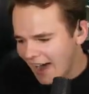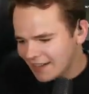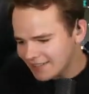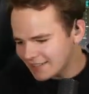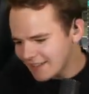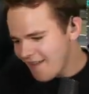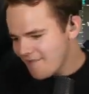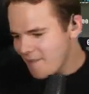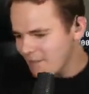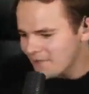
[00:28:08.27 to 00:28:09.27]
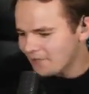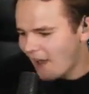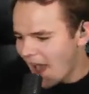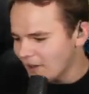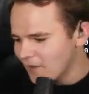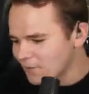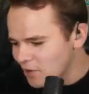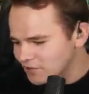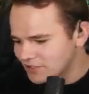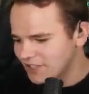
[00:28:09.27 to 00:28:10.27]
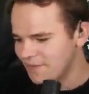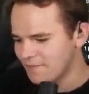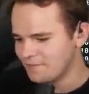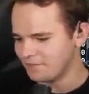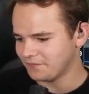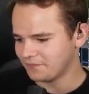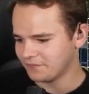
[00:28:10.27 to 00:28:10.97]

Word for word: Guys, we will be fine on VATSIM.